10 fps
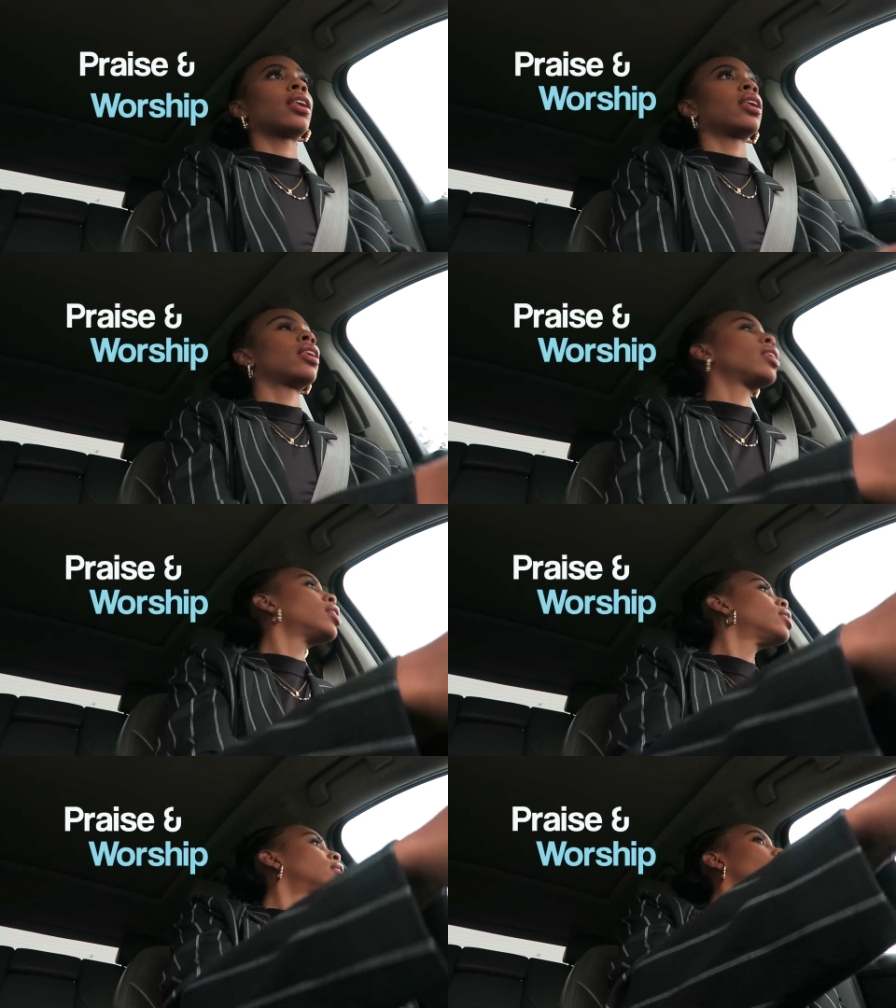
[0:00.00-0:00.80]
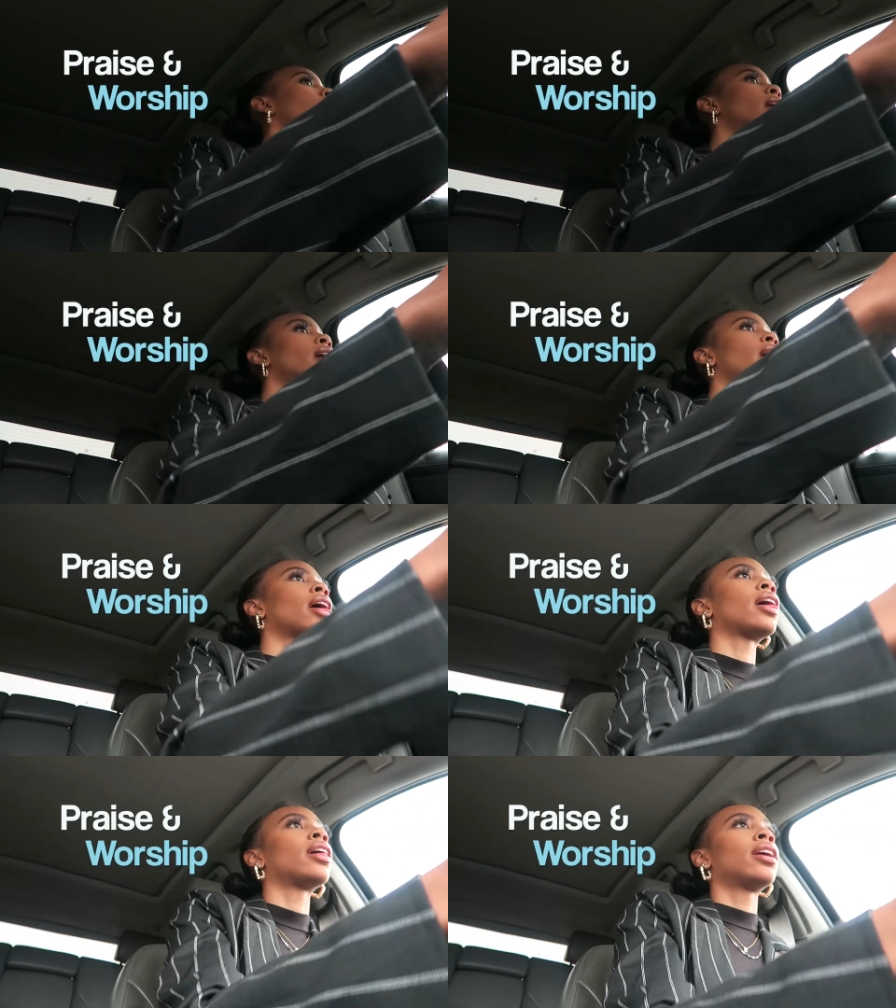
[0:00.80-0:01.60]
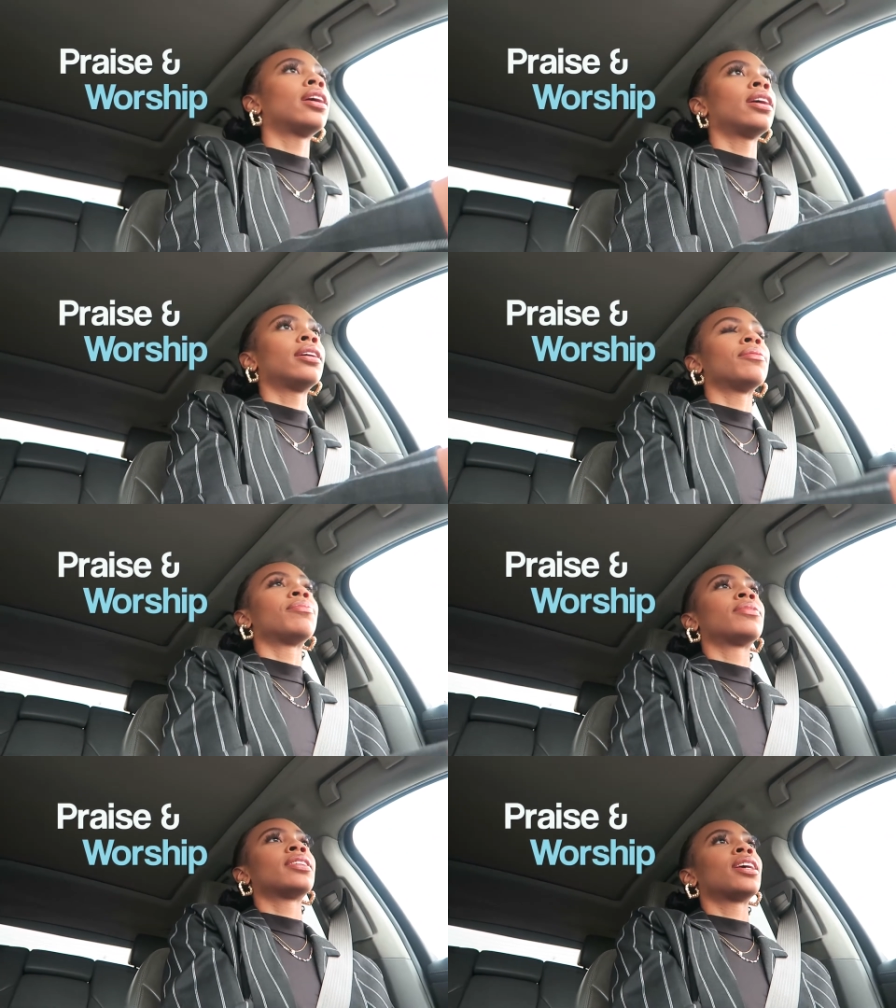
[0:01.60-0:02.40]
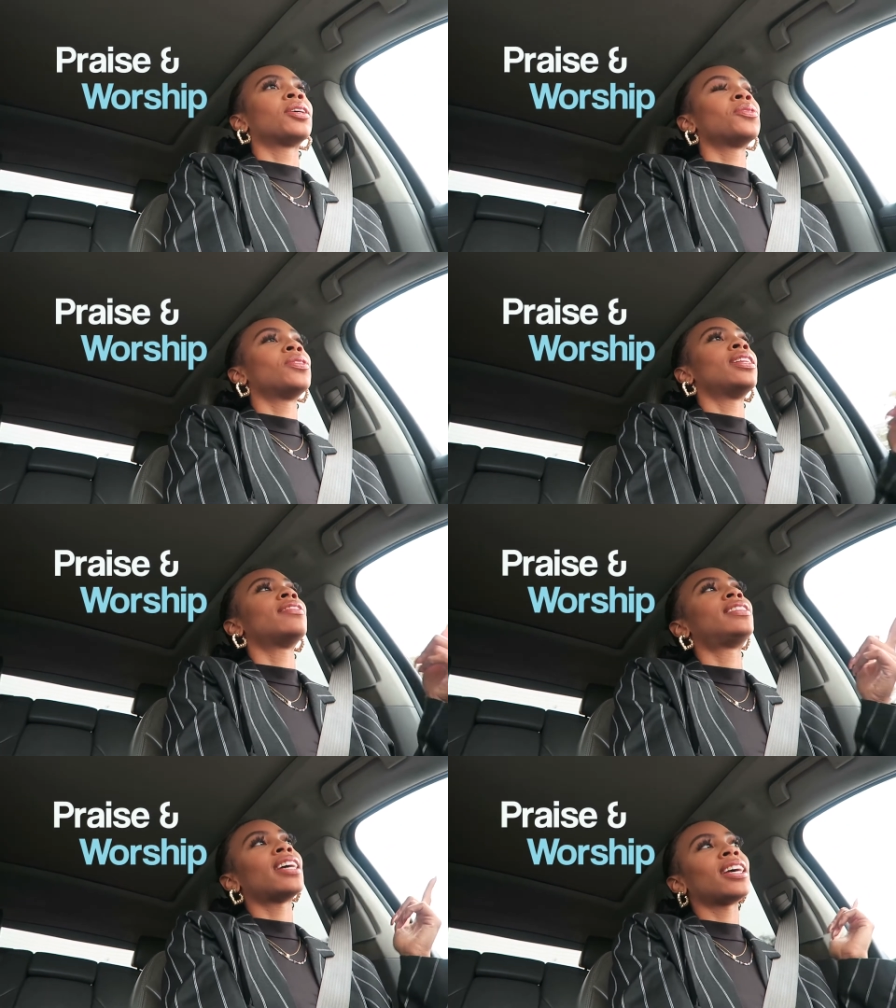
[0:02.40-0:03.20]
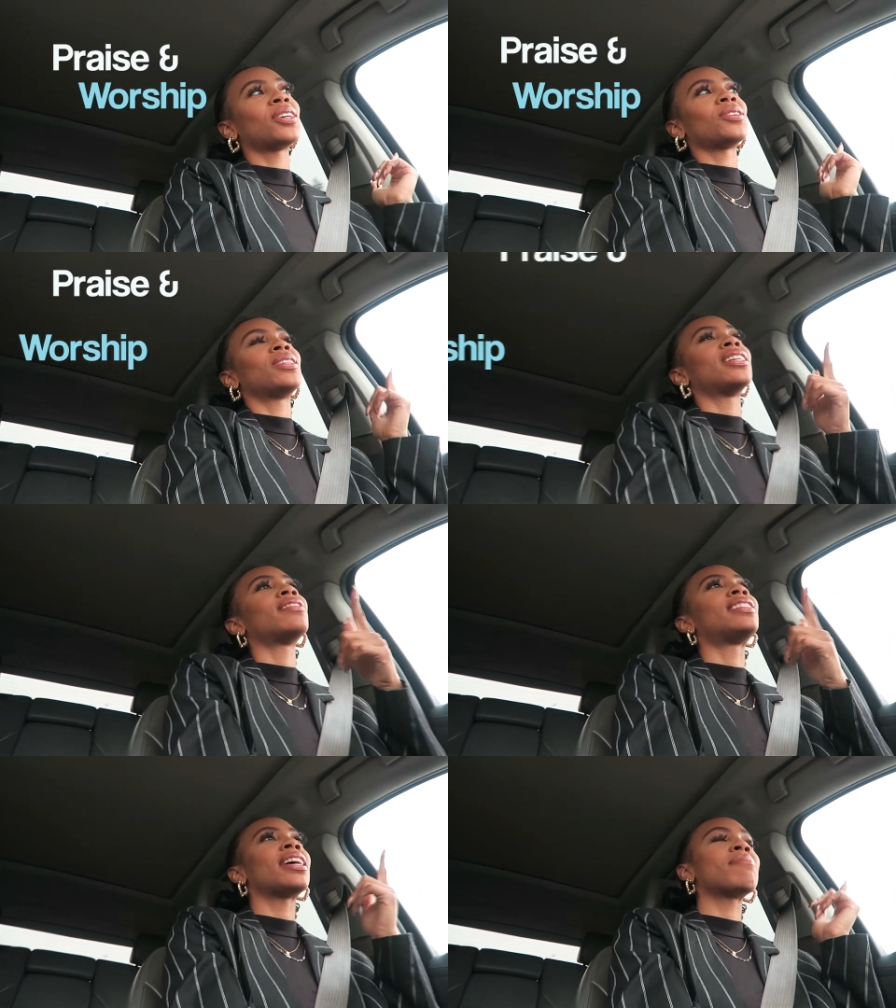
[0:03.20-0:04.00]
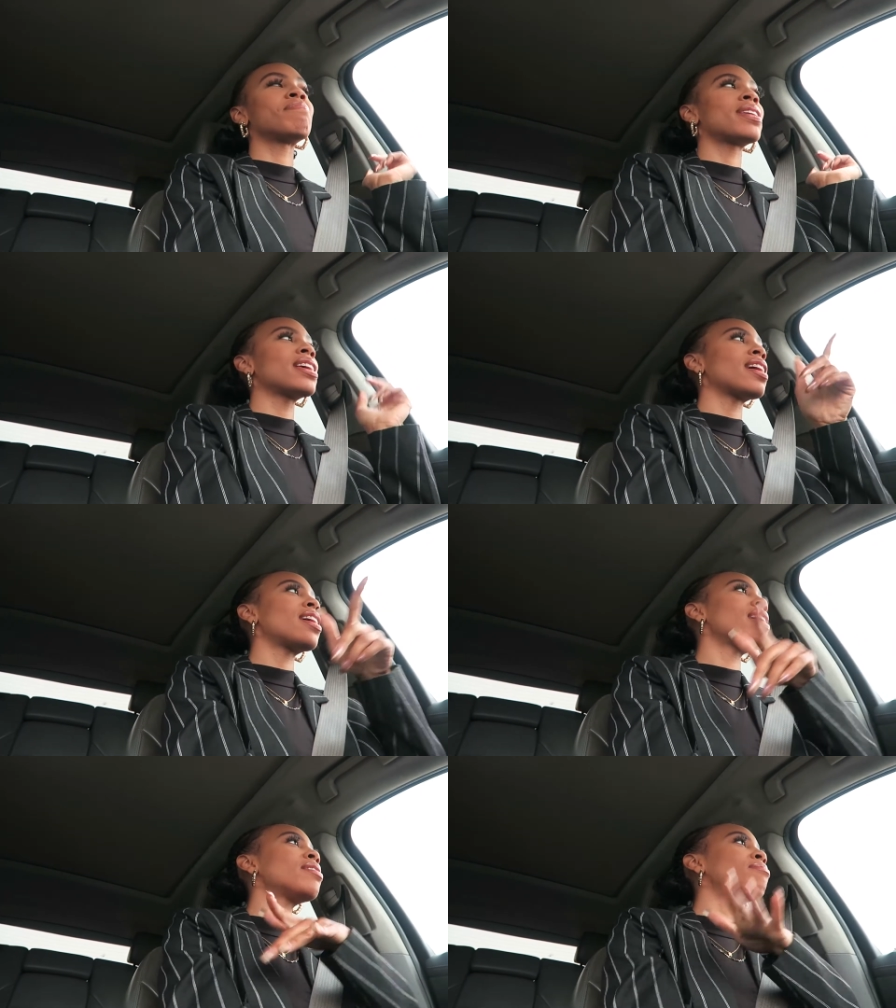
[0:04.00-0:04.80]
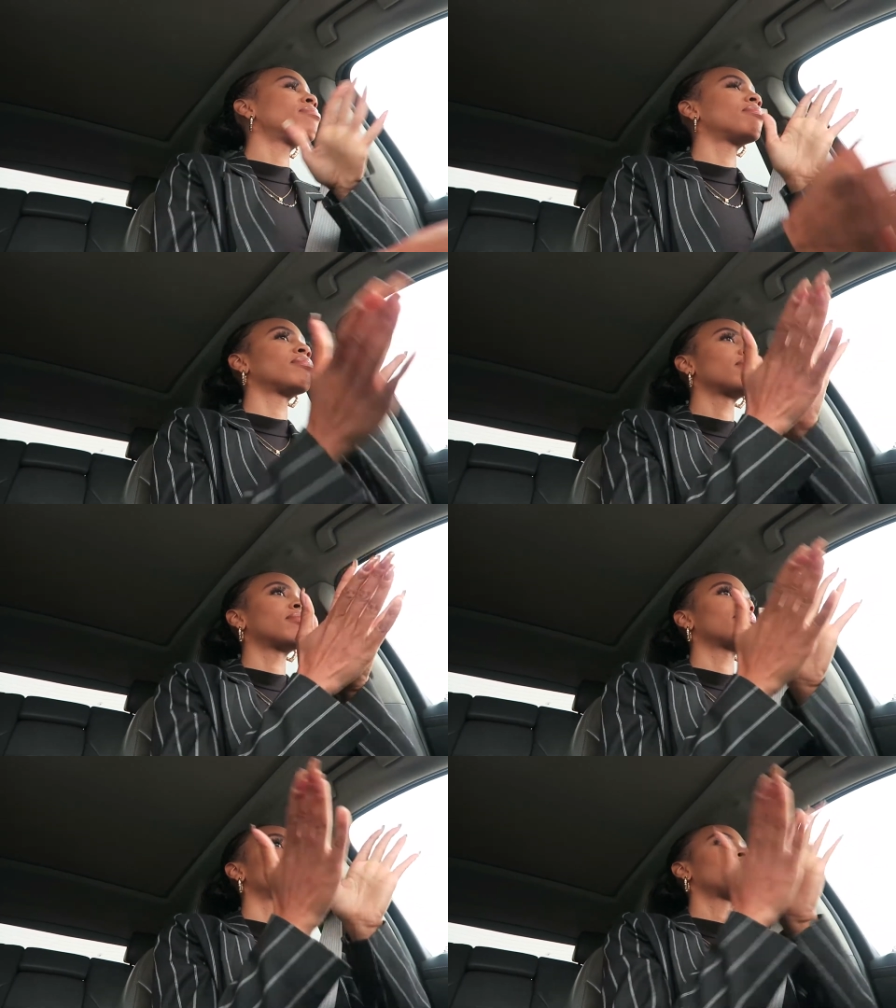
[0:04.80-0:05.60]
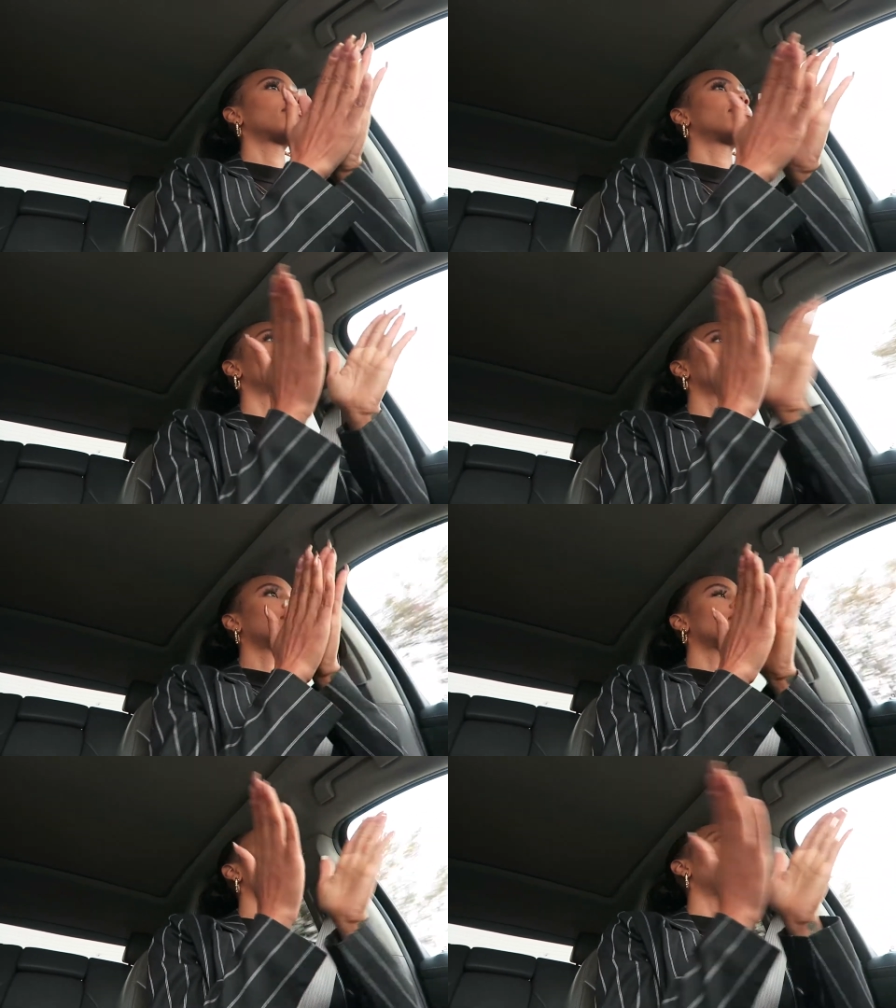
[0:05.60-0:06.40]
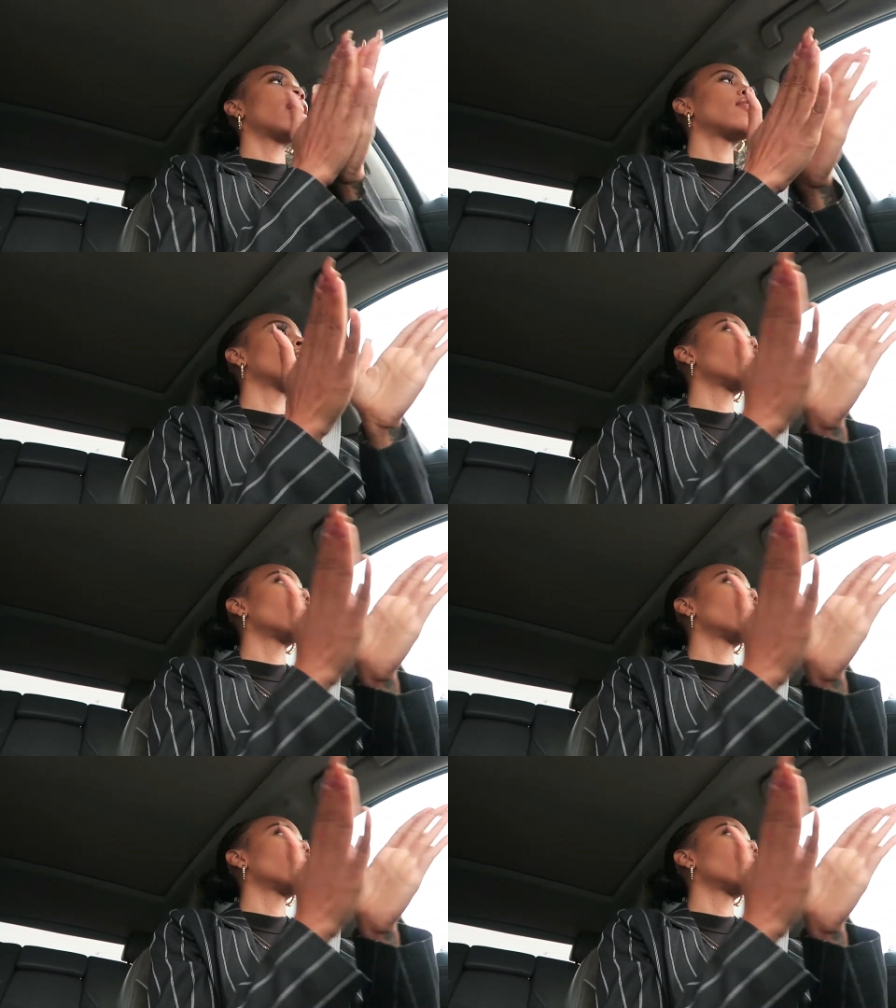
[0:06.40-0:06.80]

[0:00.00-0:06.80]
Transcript: Baby, you don't know what you do to me. Between me and you, I feel like chemistry.